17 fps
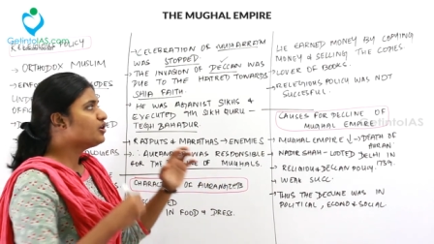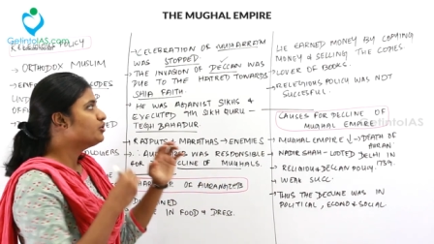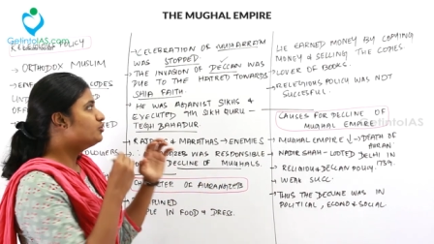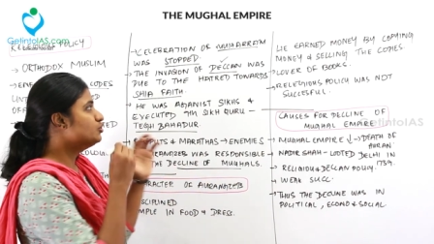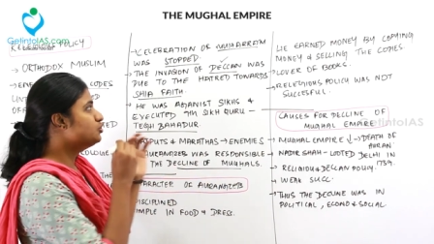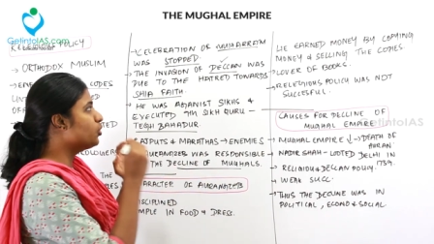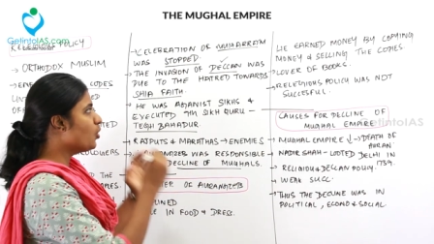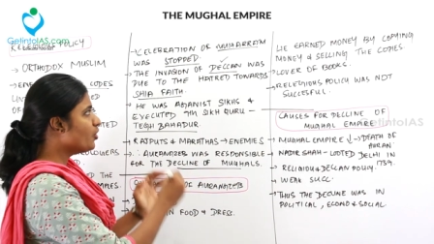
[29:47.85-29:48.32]

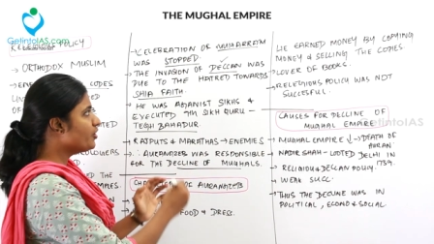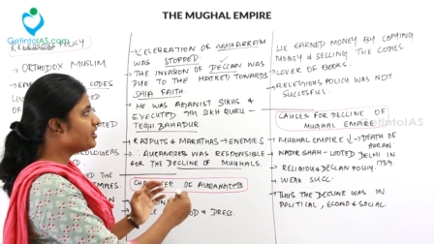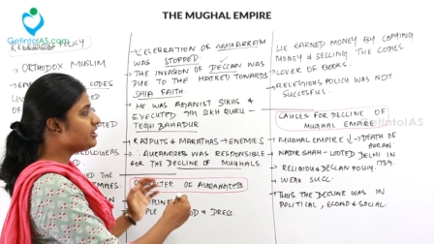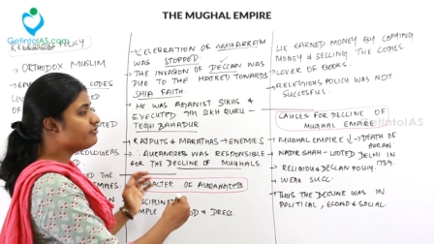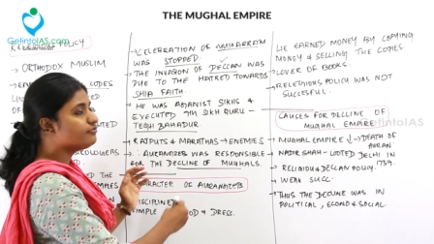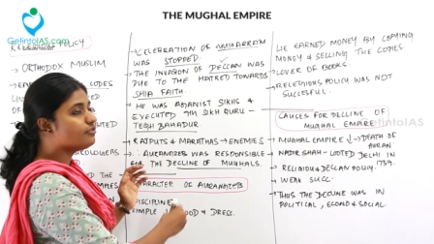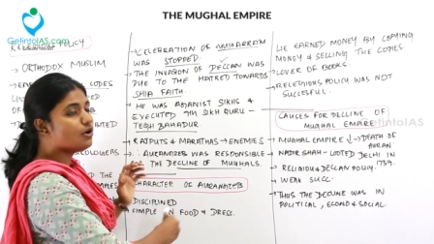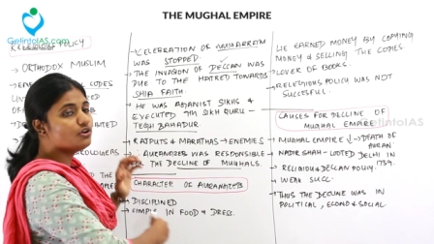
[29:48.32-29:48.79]
though
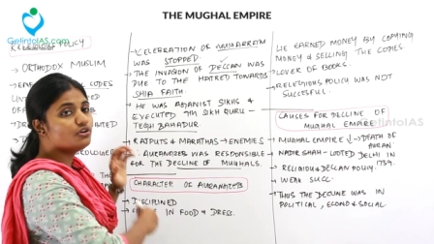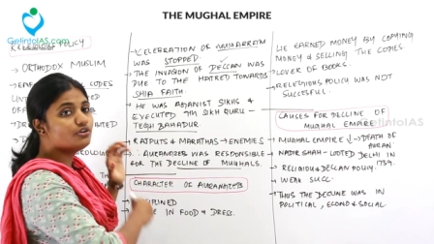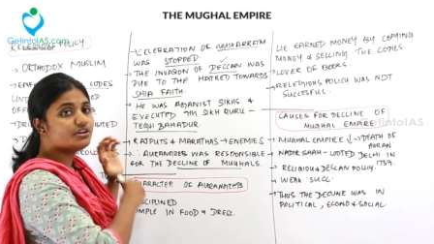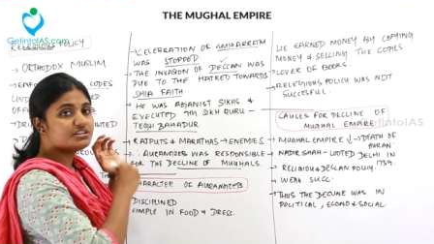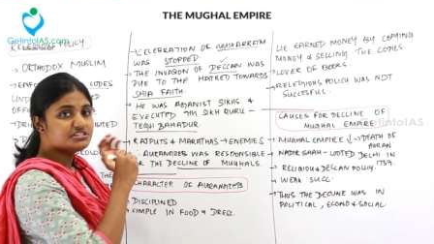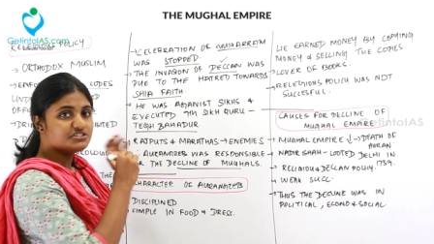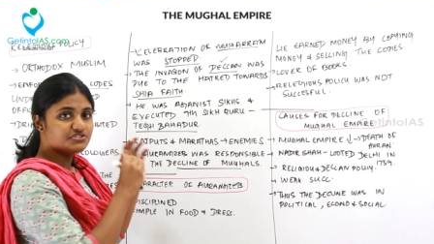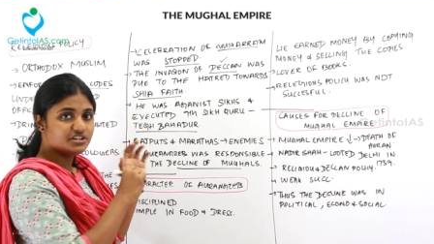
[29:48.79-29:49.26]
he
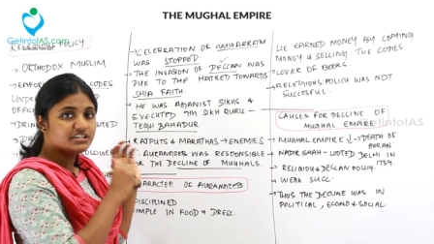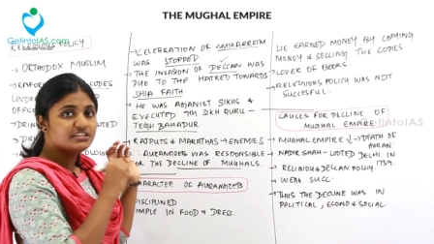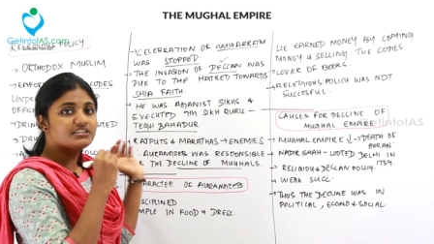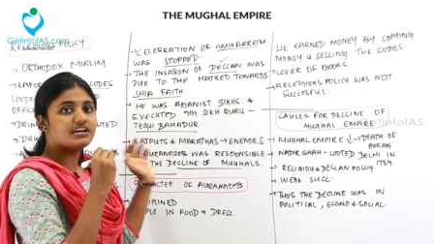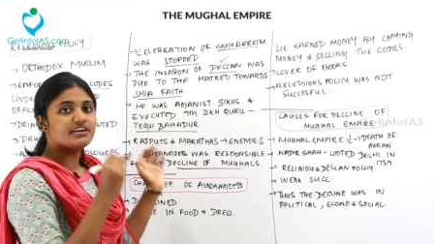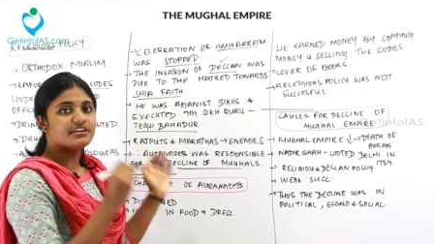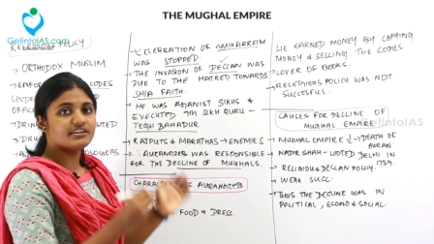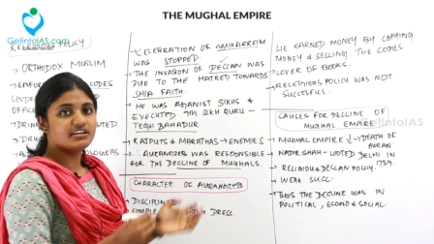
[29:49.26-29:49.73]
followed a
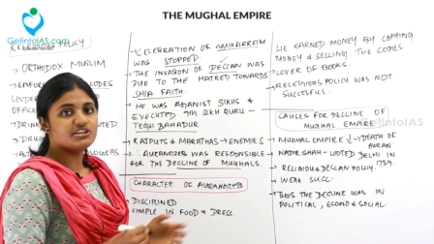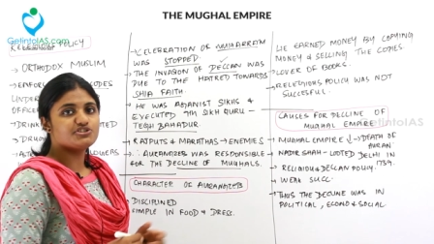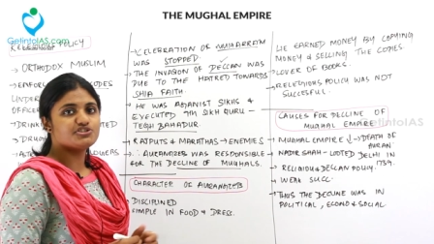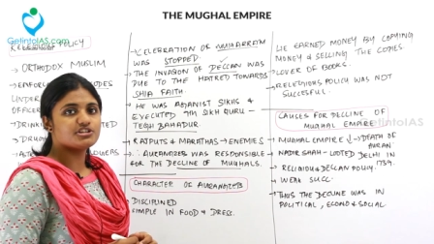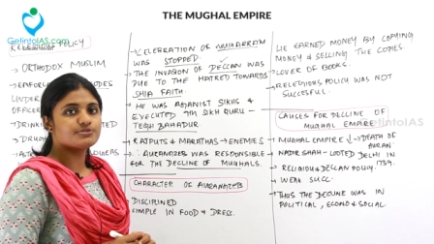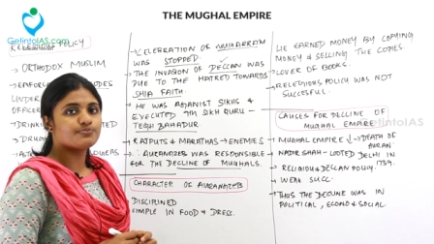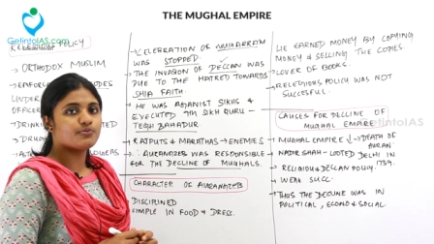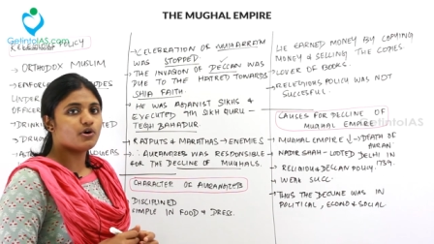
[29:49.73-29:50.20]
strict
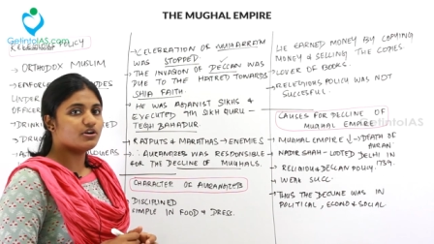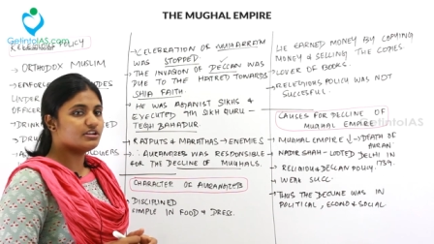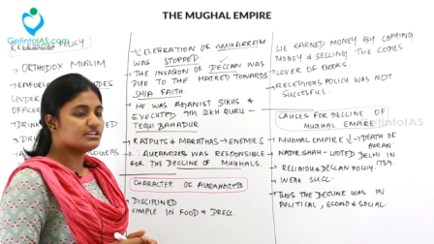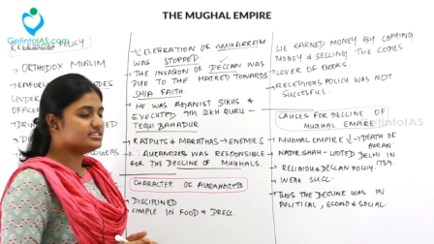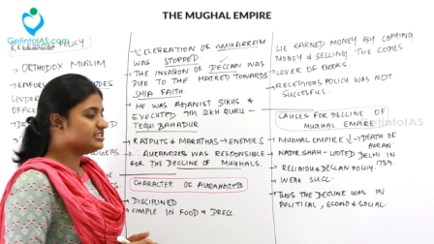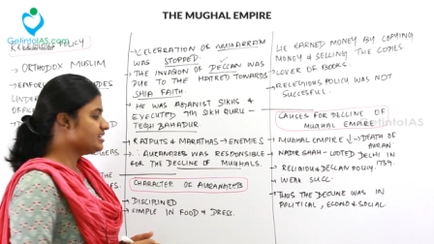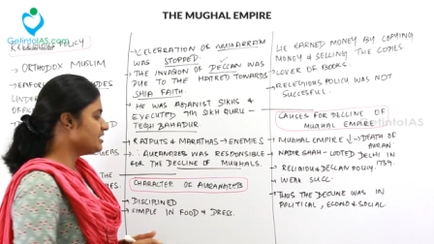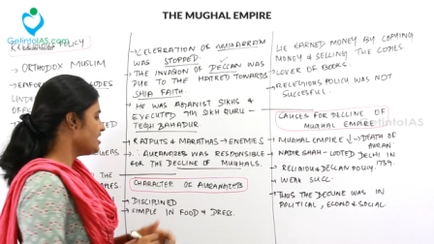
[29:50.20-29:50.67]
religious
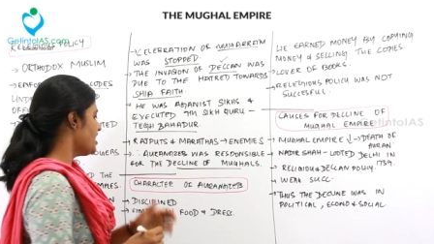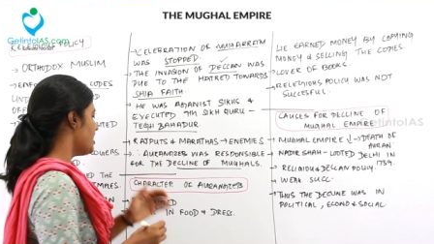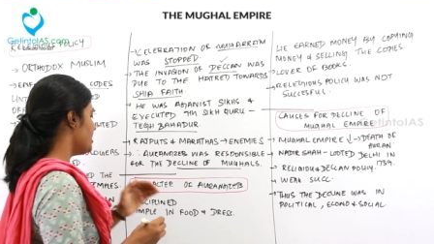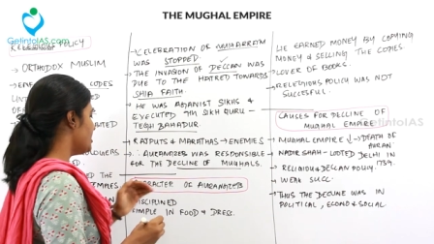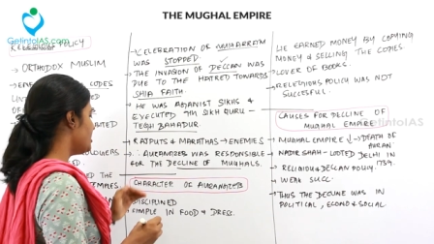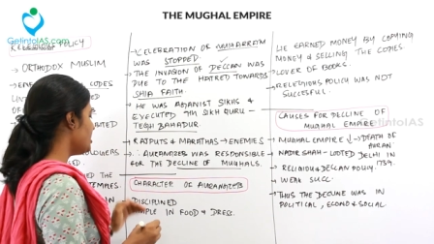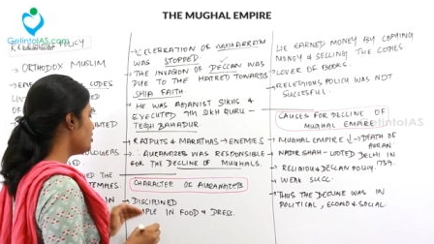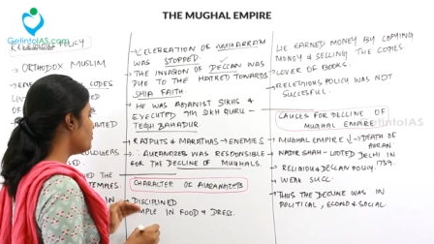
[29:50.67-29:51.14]
policy,
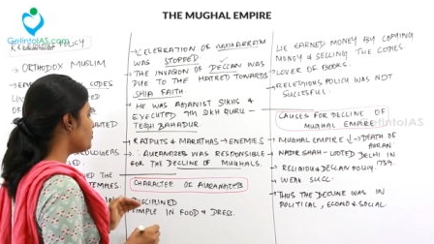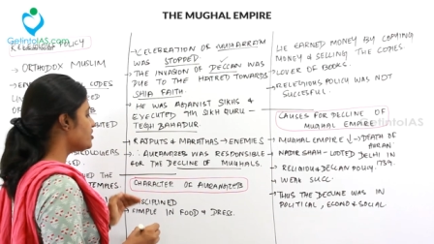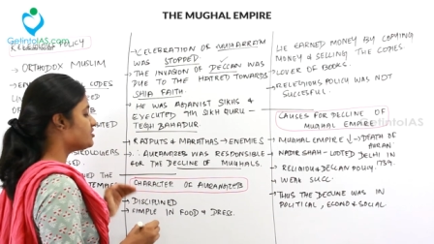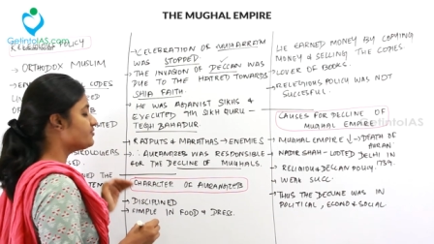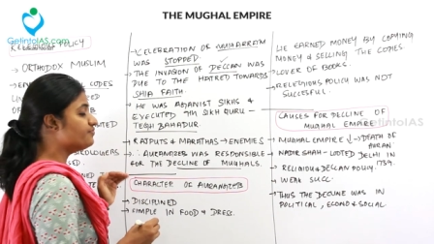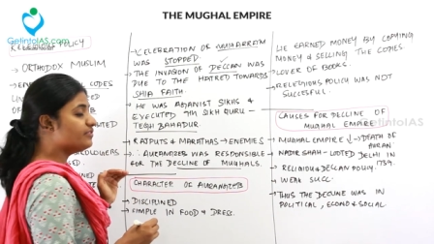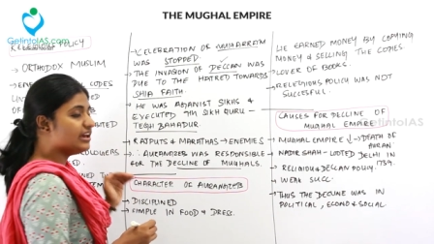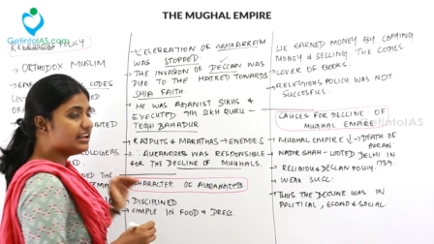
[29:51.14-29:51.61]
he
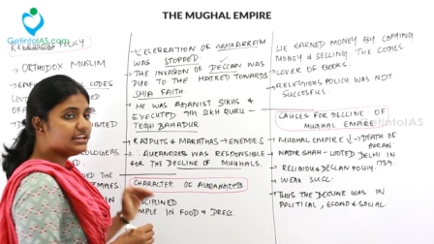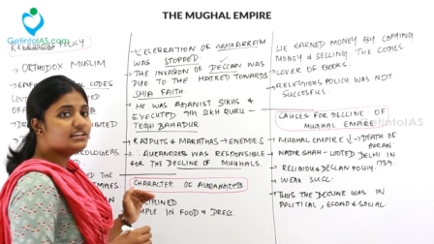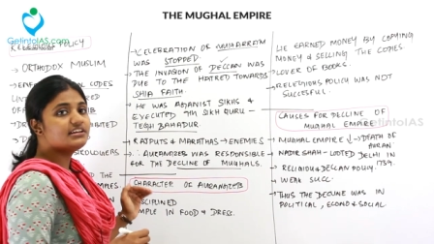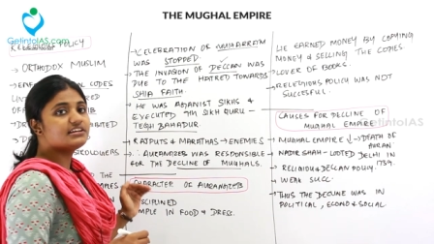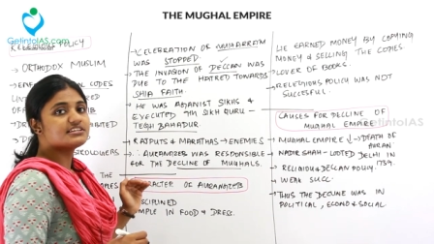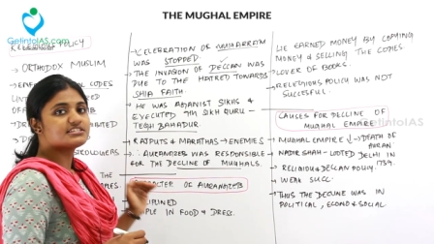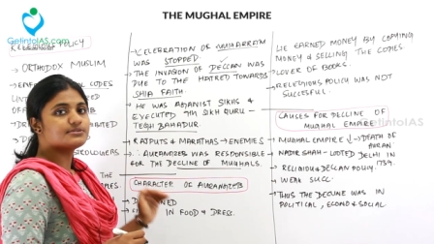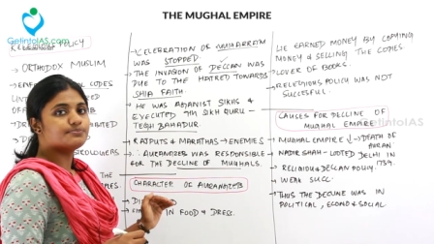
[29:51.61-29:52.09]
was
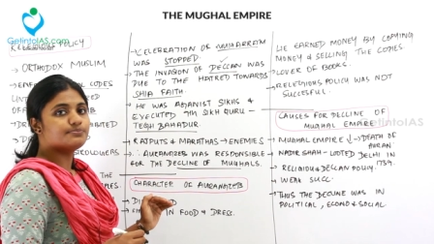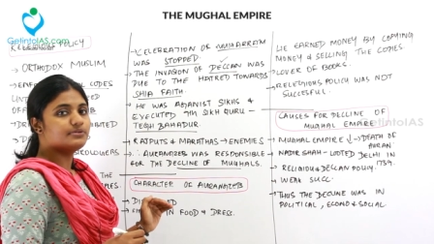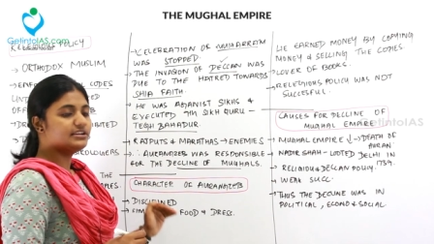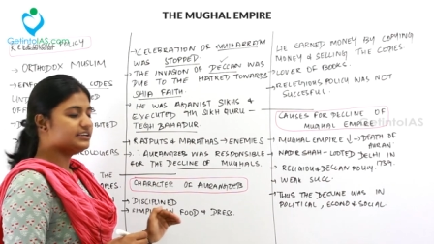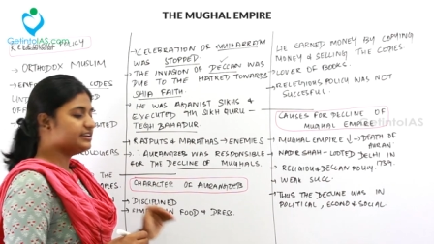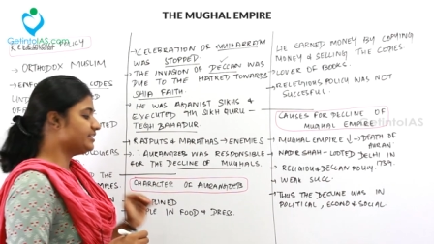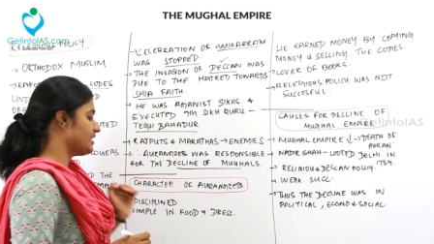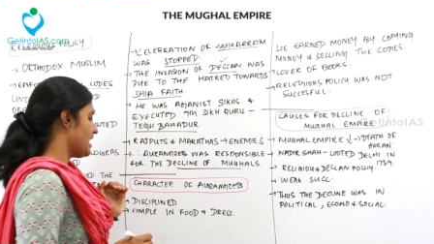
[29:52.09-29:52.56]
very
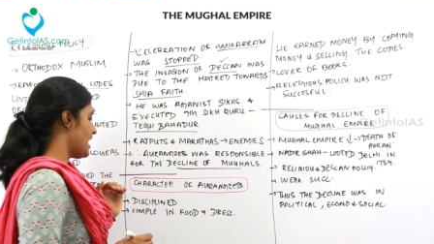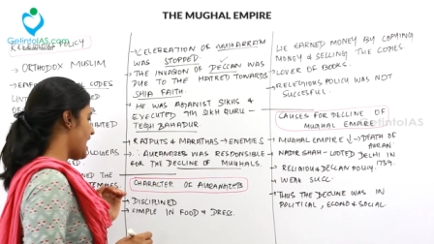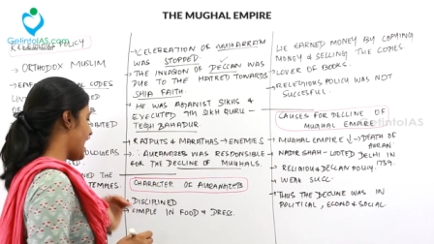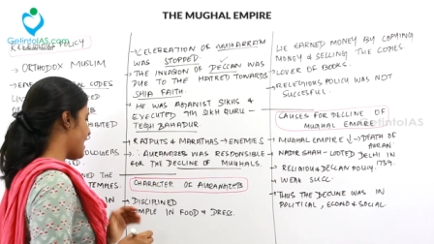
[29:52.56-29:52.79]
disciplined,